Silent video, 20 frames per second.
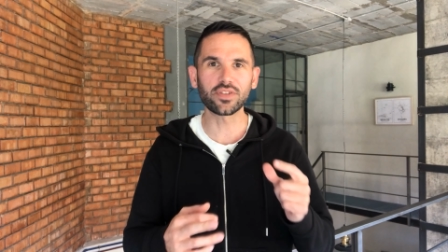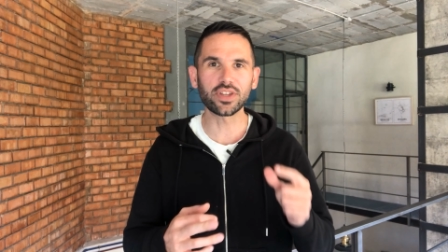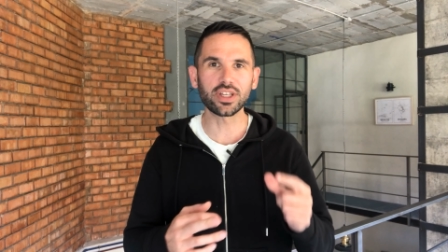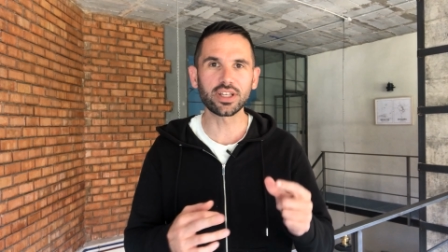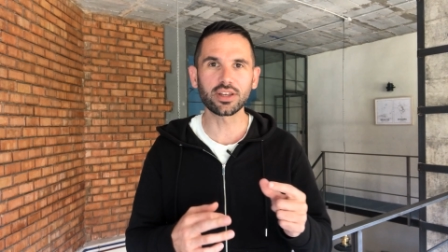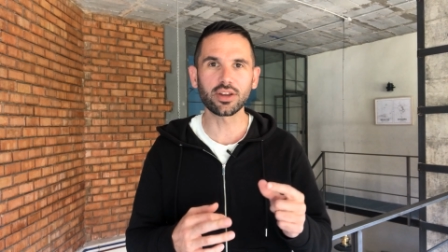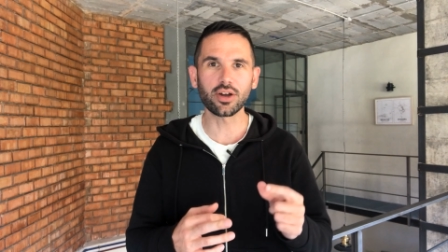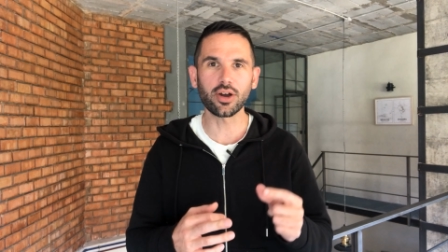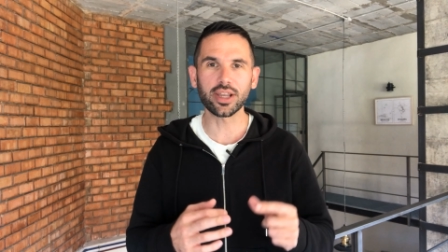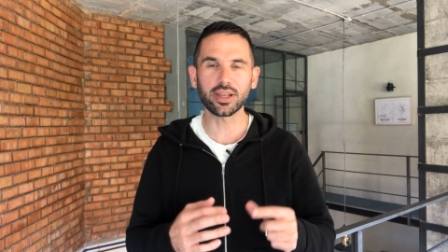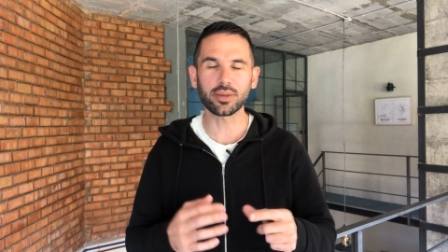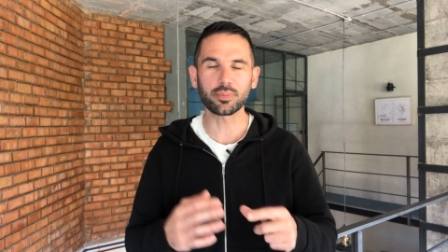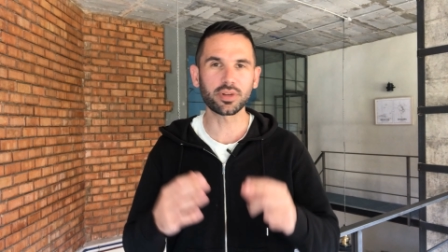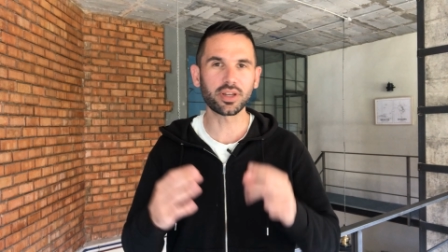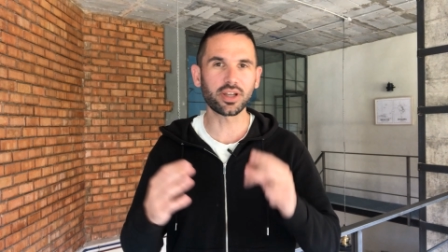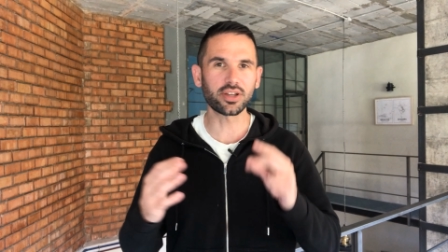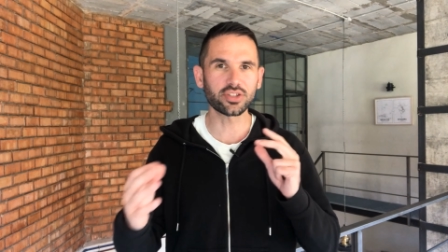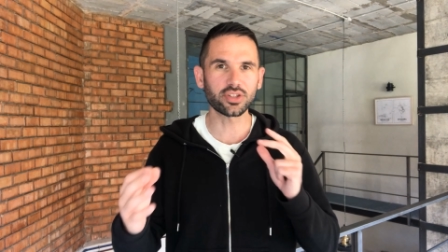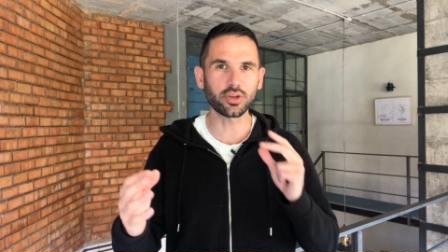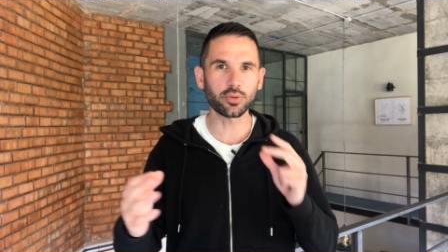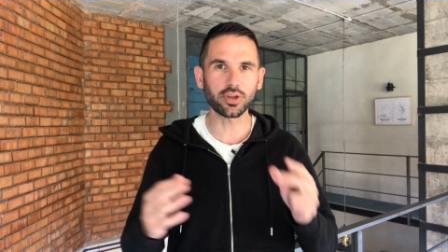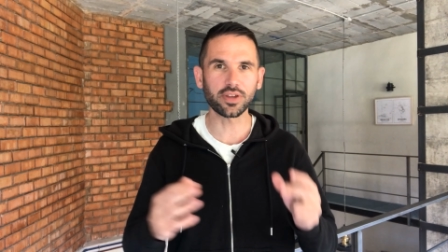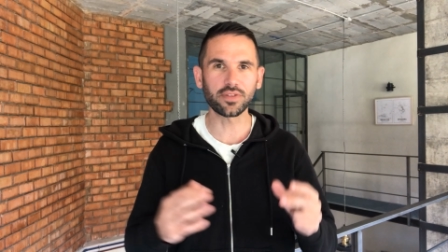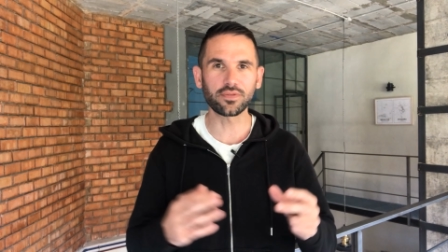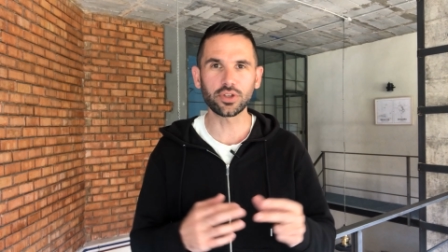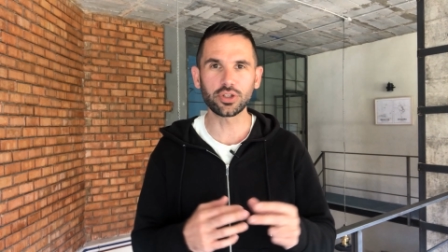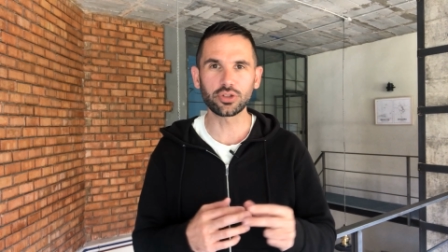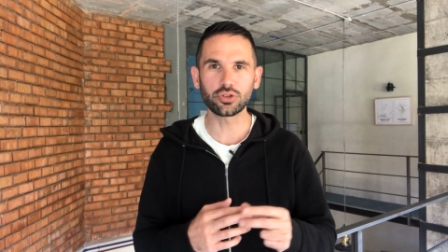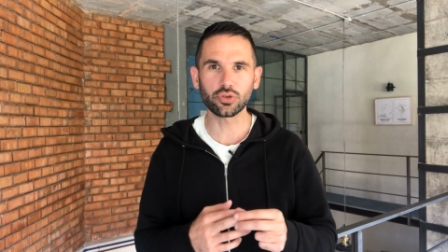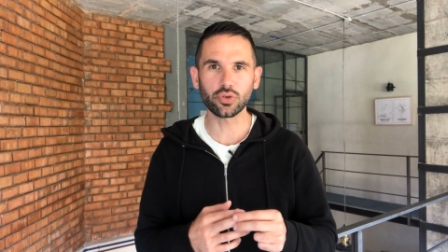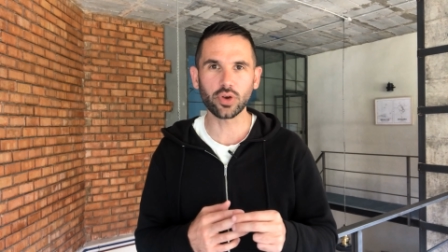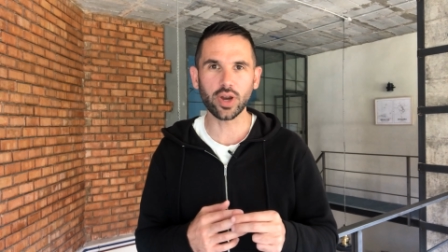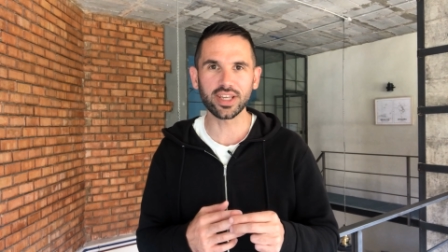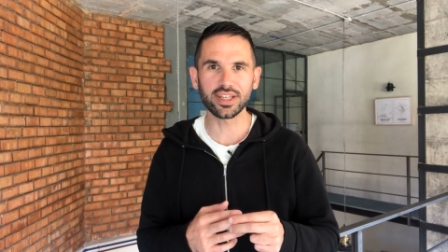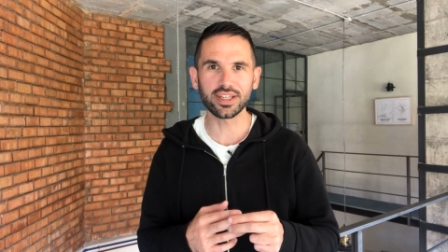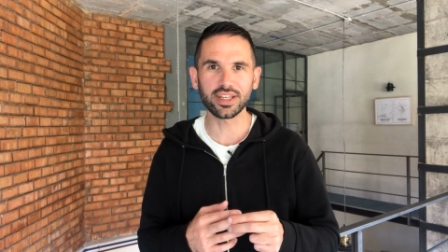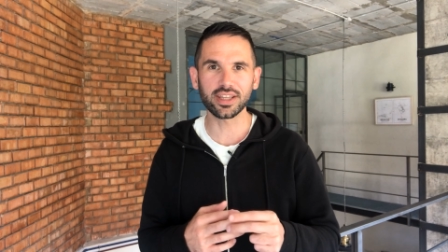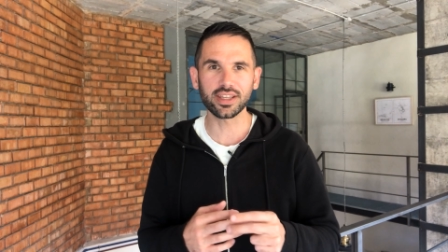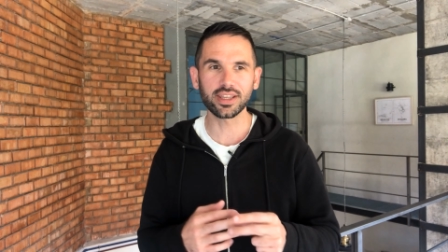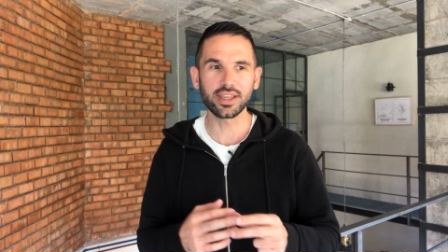you like, plus I'll give you
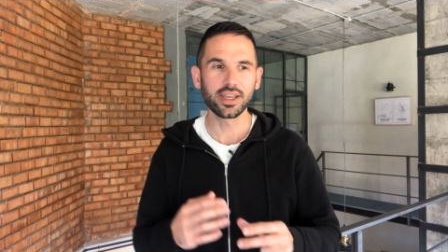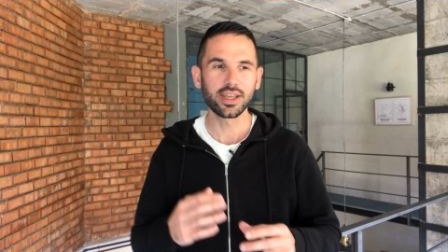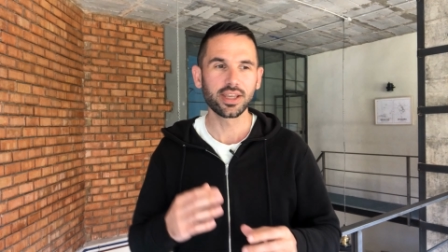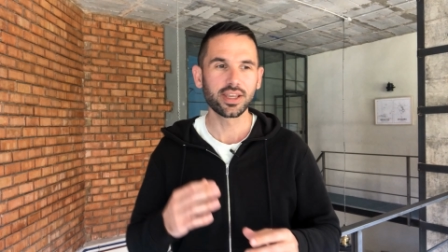training.